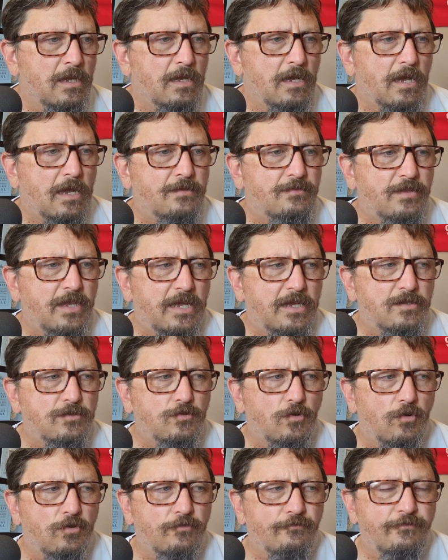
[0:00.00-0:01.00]
And then
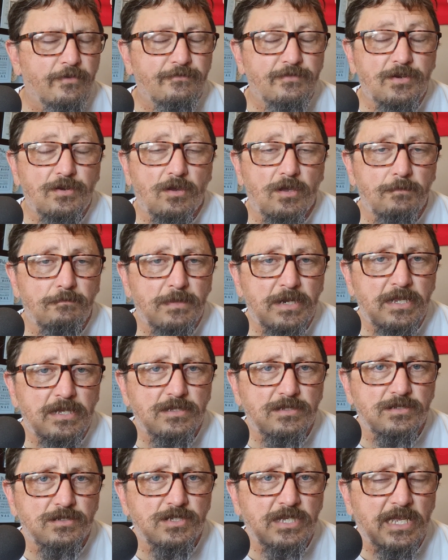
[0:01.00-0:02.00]
on 59
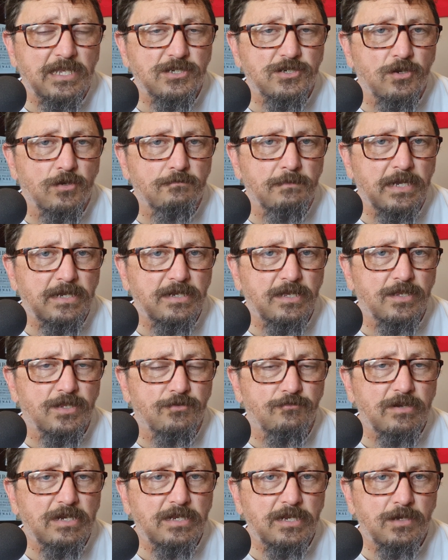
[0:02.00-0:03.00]
minutes, Sancho made it
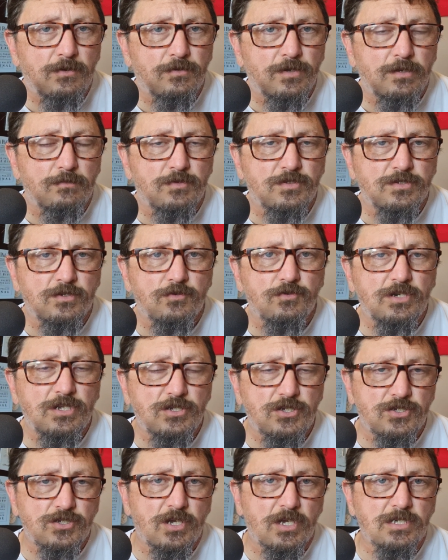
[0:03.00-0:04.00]
3-0. It was a good
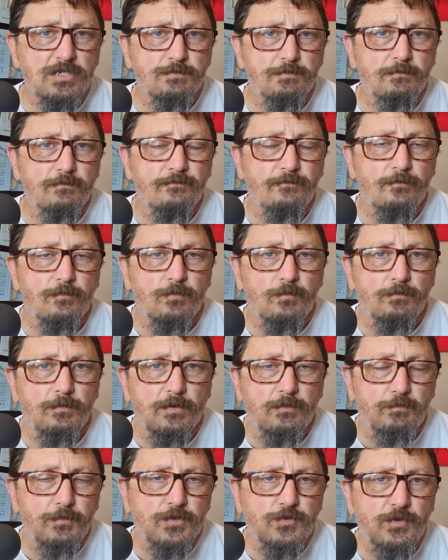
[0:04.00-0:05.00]
interchange
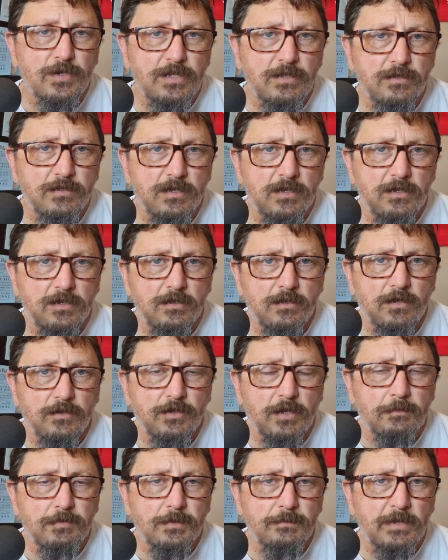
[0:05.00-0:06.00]
between a
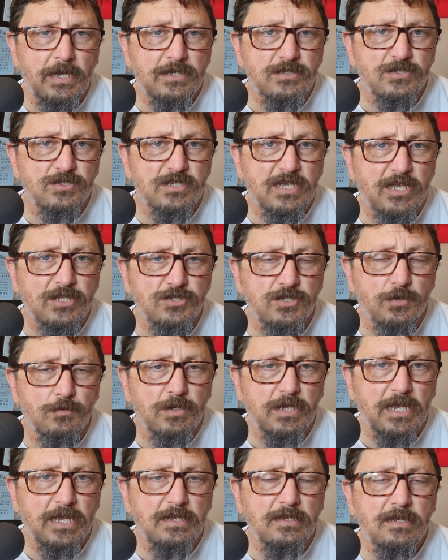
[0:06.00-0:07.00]
couple of players and Sancho
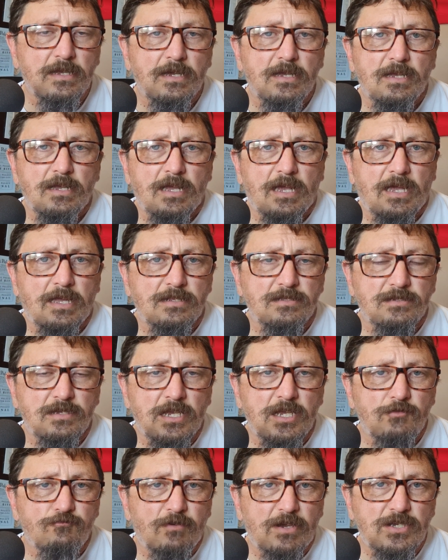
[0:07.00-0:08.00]
again, and
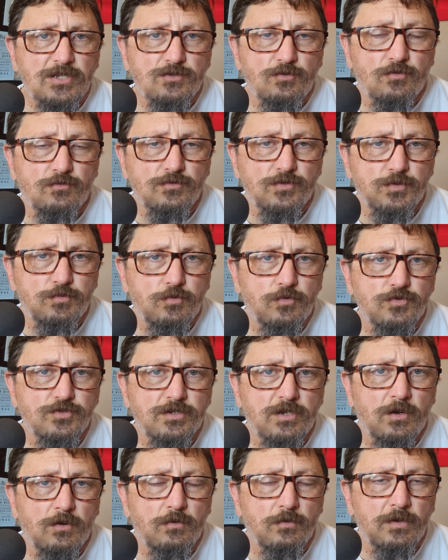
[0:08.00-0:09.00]
he raced on towards
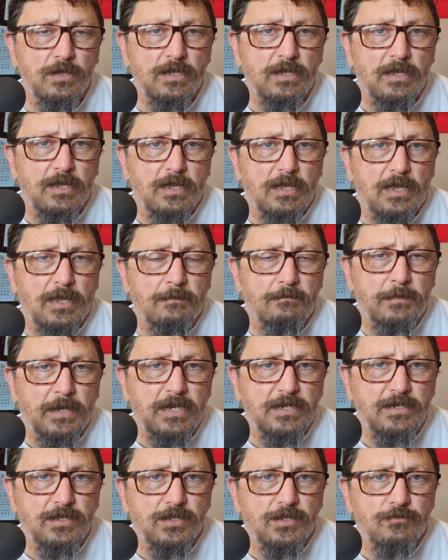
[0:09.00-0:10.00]
goal and
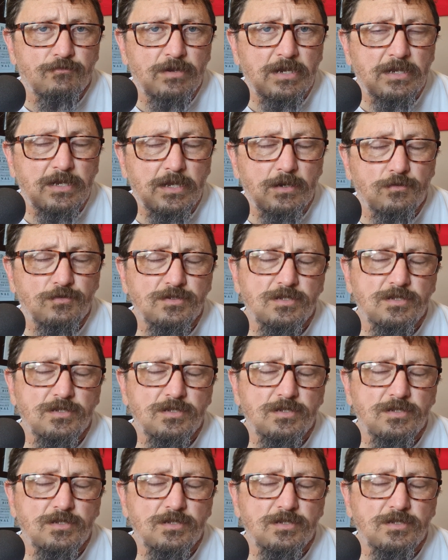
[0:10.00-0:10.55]
made it 3-0.